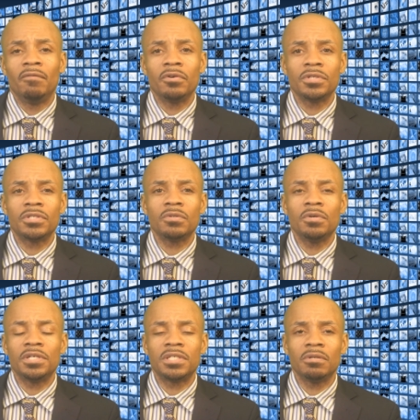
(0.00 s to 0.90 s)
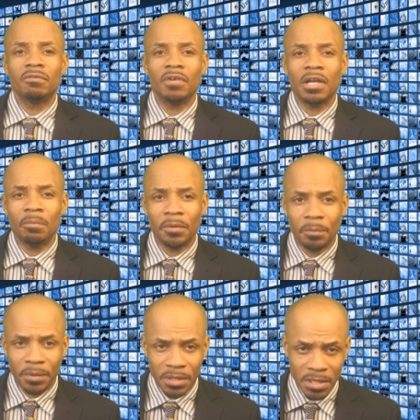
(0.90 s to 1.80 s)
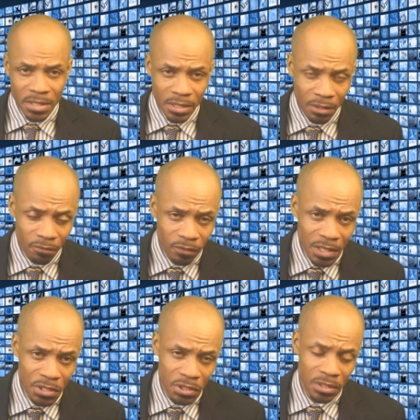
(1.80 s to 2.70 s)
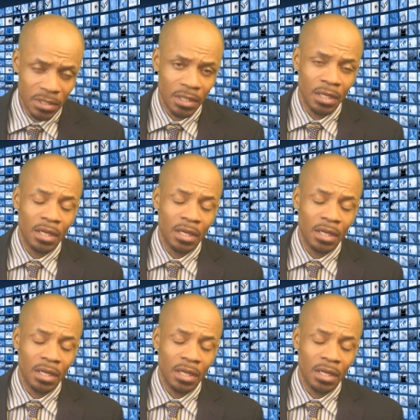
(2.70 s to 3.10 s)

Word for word: folks, the story is still developing because inflation